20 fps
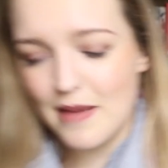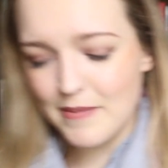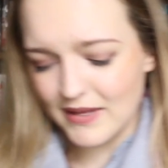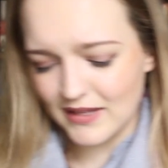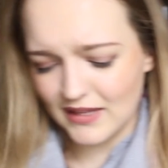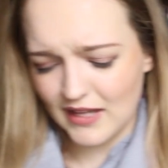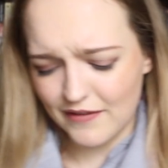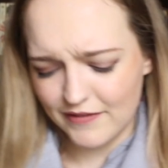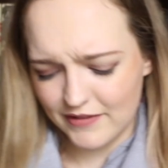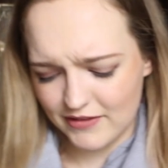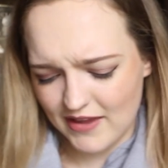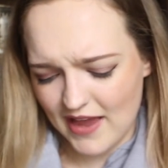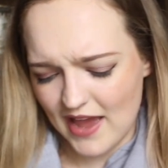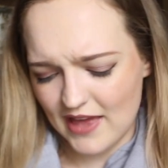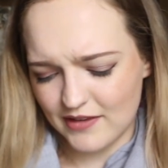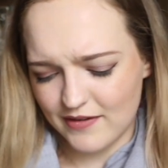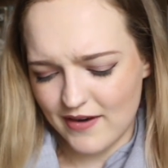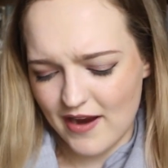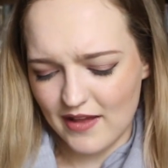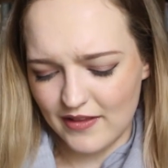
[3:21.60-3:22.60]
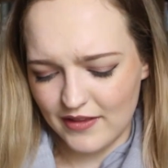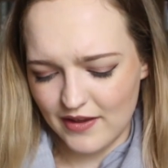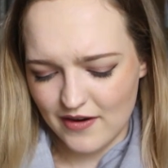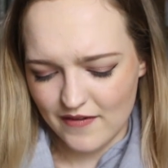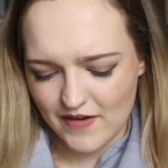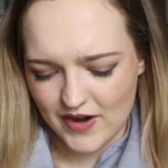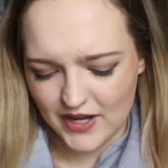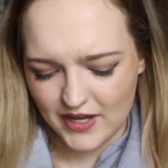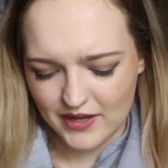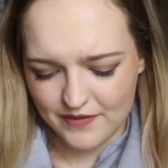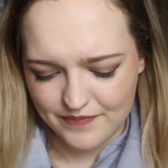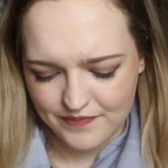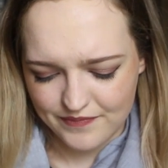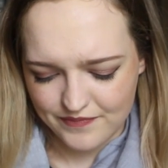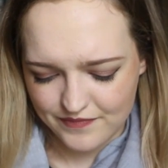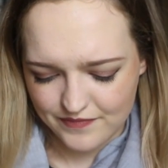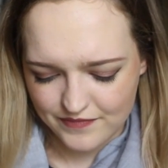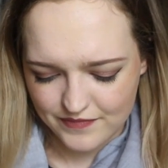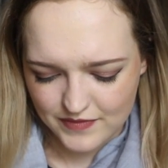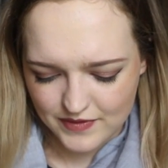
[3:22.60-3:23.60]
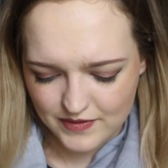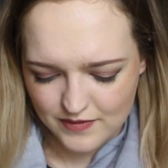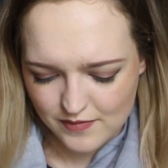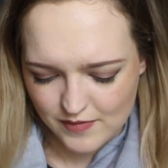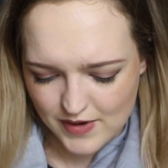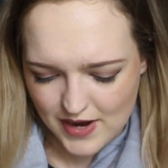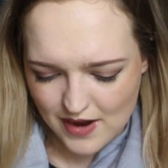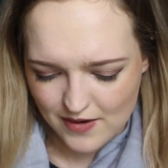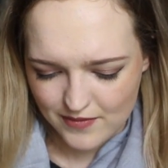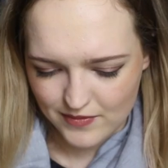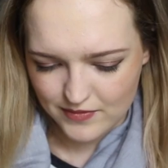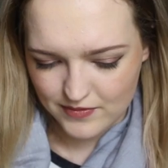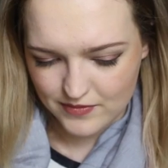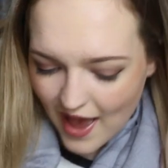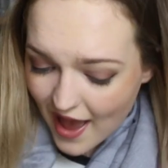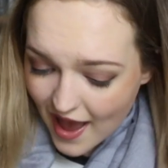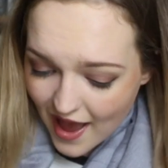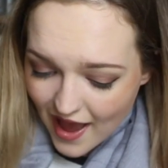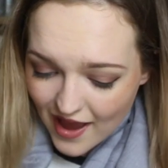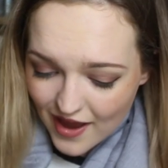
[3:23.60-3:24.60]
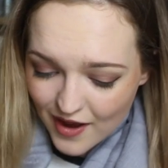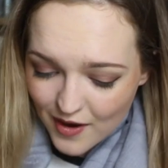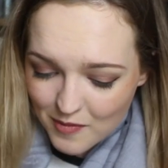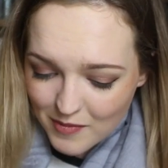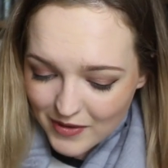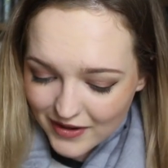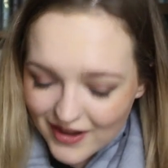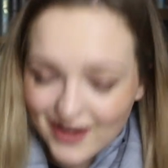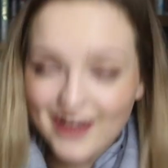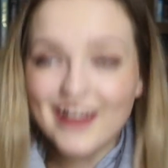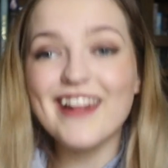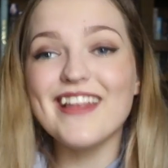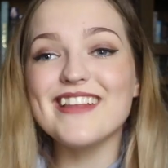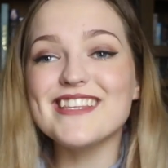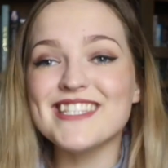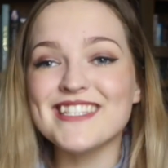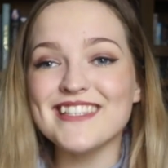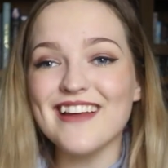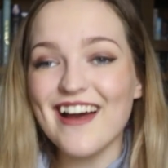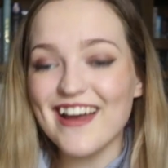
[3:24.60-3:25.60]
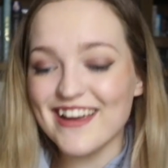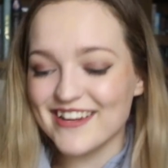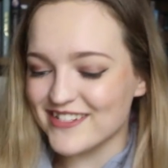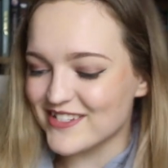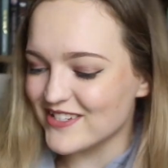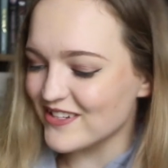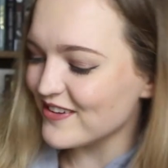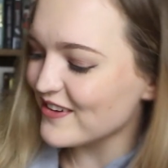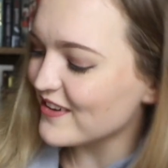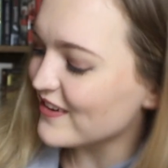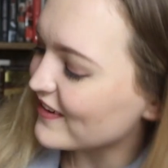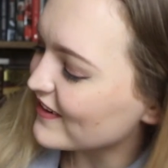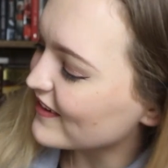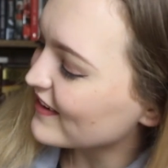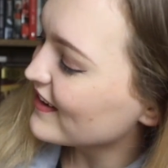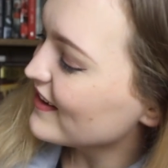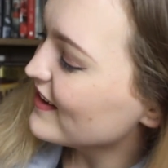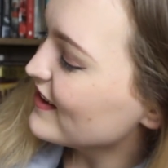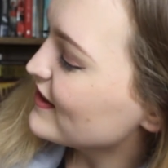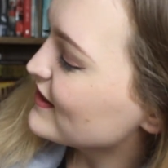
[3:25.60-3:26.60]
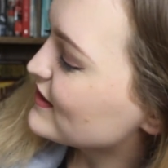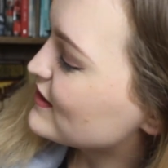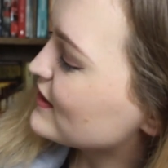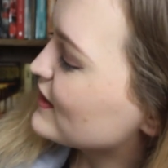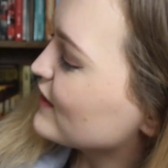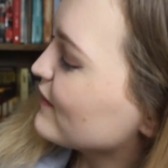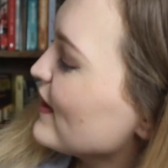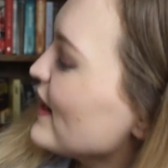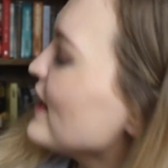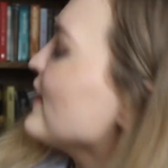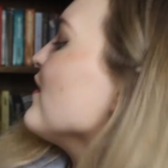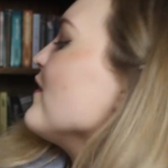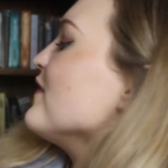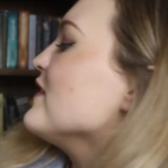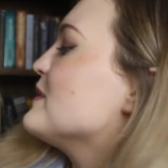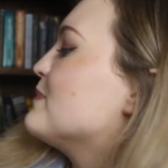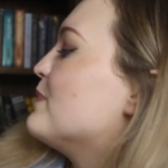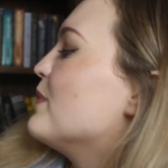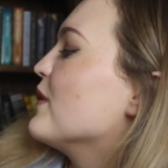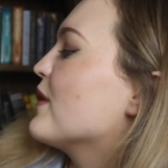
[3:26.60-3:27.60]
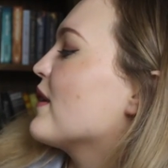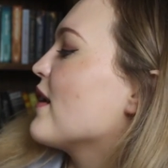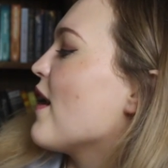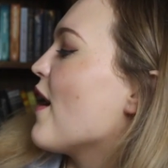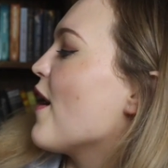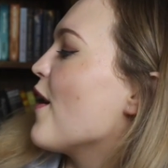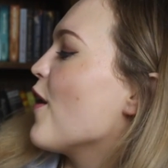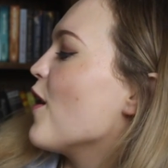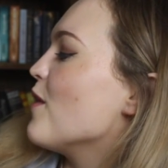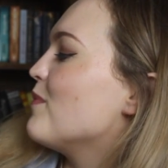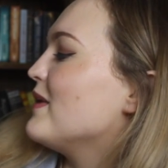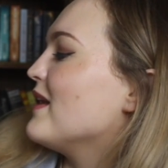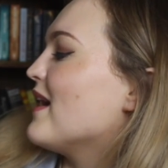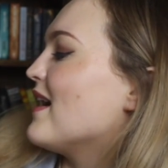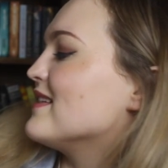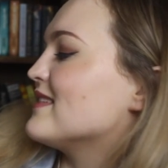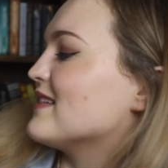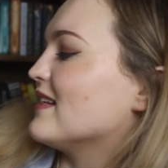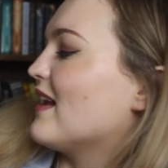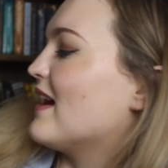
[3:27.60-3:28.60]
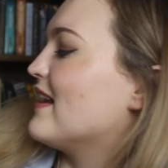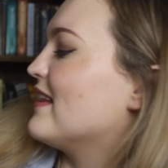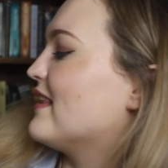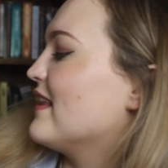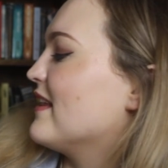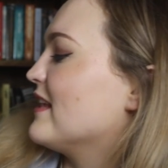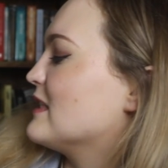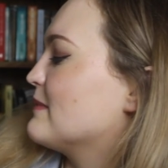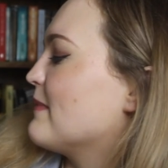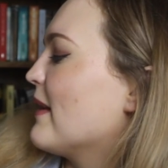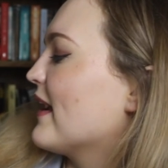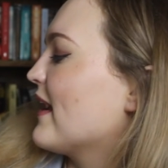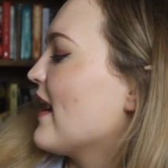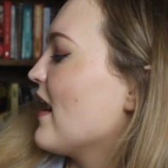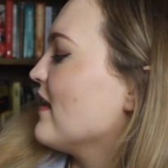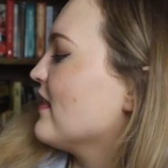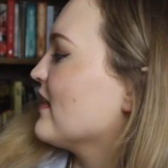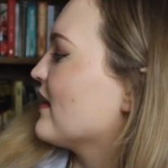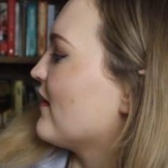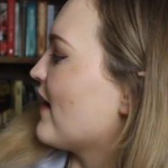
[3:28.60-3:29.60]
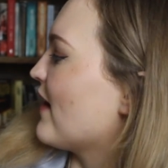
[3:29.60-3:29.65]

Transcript: I'm in love with Kath Crowley already. Wow. Hey, oh my god, it's signed too. To the reader of this book, I hope he underlined things by Kath